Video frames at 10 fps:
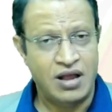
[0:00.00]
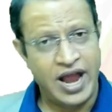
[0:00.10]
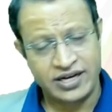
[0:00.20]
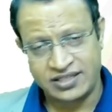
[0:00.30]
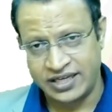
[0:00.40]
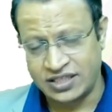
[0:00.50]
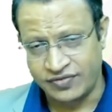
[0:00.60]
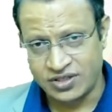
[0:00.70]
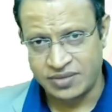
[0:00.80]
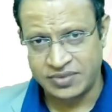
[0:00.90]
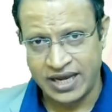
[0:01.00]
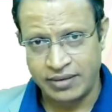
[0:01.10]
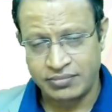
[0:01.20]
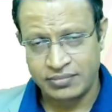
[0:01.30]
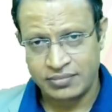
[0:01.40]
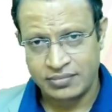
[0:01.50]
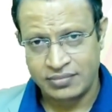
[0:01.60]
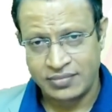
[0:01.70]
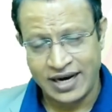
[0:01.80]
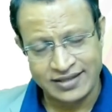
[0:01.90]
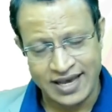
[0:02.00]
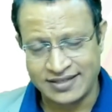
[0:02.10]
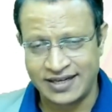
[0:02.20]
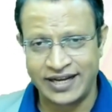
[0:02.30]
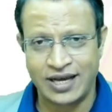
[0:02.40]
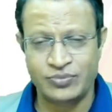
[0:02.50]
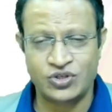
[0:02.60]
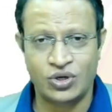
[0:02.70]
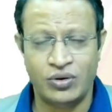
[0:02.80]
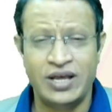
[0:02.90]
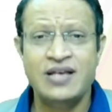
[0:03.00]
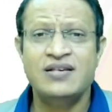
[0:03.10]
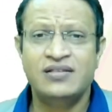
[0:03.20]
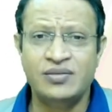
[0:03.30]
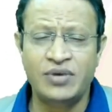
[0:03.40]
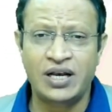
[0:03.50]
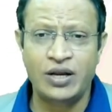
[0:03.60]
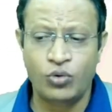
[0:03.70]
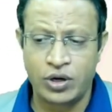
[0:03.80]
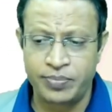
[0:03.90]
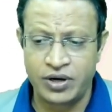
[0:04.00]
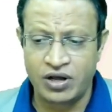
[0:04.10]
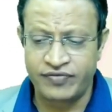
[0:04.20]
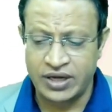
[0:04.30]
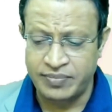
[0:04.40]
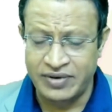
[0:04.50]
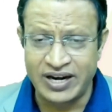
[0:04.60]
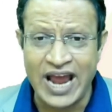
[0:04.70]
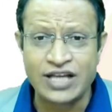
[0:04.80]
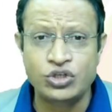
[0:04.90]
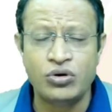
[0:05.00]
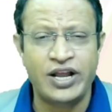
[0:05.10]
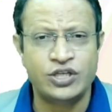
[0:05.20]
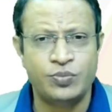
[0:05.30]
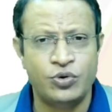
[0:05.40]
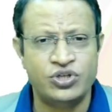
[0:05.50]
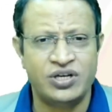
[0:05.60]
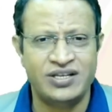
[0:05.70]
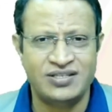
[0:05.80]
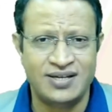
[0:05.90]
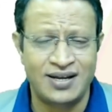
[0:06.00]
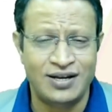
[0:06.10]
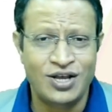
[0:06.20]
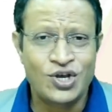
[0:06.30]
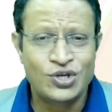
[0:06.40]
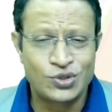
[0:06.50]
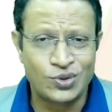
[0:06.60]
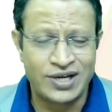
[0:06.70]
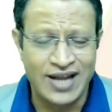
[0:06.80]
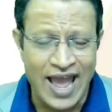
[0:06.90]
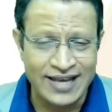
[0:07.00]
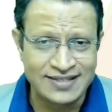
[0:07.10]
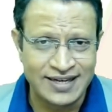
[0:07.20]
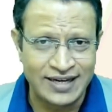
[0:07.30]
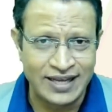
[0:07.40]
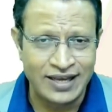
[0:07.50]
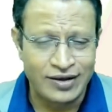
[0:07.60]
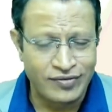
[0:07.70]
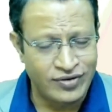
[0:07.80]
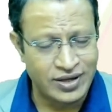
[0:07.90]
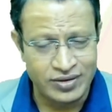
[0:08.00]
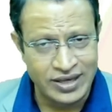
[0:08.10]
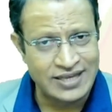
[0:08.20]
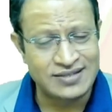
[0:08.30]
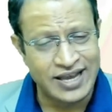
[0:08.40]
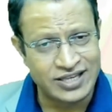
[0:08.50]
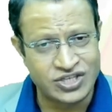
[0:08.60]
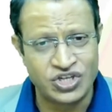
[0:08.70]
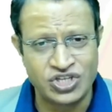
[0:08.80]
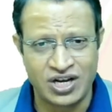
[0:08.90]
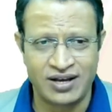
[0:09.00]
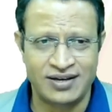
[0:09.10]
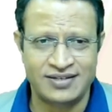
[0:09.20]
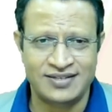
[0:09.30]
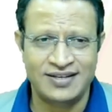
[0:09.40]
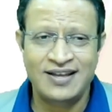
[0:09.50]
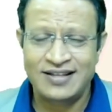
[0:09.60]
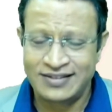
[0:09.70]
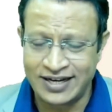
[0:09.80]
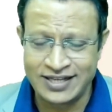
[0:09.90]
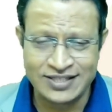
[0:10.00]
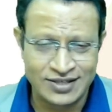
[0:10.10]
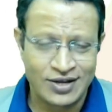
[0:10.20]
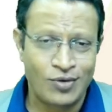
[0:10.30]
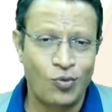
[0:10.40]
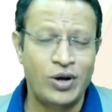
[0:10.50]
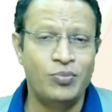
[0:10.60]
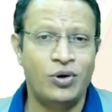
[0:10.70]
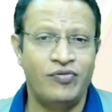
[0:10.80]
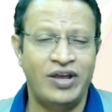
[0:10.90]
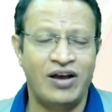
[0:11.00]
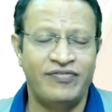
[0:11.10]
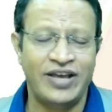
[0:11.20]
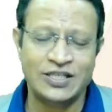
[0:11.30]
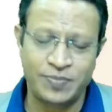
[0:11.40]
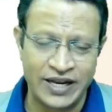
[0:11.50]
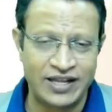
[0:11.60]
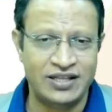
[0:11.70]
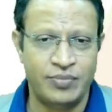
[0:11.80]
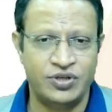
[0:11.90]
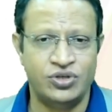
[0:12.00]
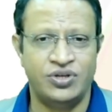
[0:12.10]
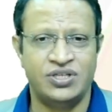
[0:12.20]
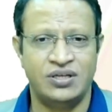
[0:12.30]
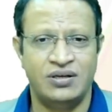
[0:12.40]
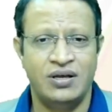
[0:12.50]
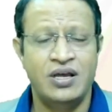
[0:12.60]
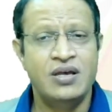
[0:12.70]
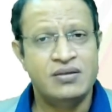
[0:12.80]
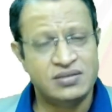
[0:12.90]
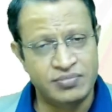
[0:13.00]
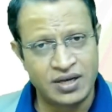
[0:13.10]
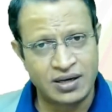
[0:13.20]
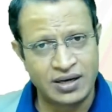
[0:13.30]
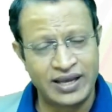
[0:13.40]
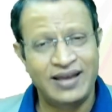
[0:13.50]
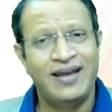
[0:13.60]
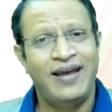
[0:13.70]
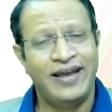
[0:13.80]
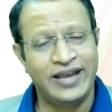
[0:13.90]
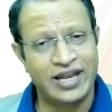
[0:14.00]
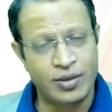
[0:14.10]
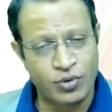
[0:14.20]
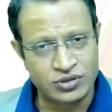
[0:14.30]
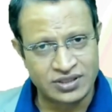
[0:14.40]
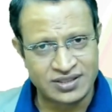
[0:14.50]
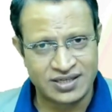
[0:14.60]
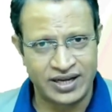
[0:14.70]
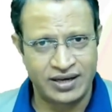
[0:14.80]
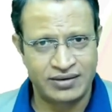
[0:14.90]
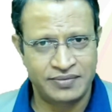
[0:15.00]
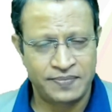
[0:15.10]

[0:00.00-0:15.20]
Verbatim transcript: and stays for some time and the anxiety comes down. Similarly, over a period of time, gradual exposure is done so that anxiety with ease extinction occurs. That is one more way of explaining the habituation. Similarly, again about the train.